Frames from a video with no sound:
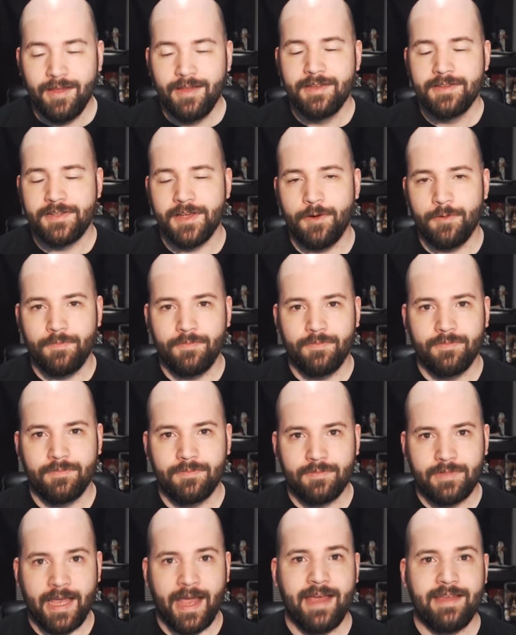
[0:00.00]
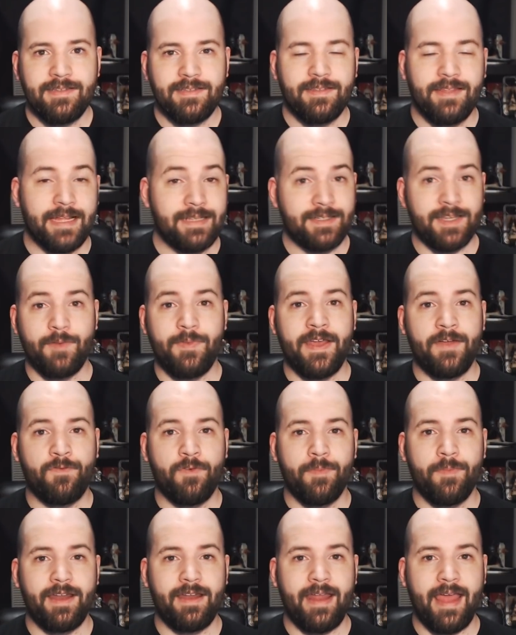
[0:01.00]
So, guys, that's going to be it
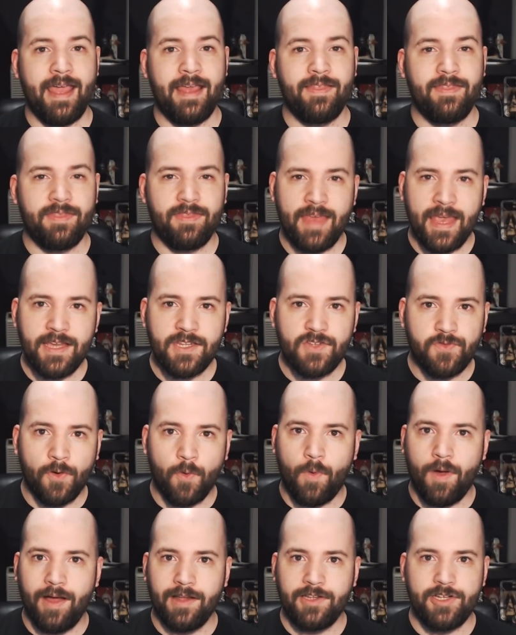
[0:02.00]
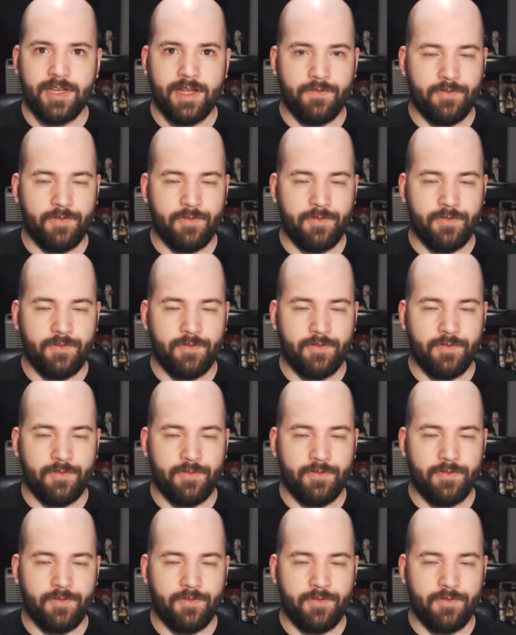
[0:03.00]
for me today. Thanks for watching.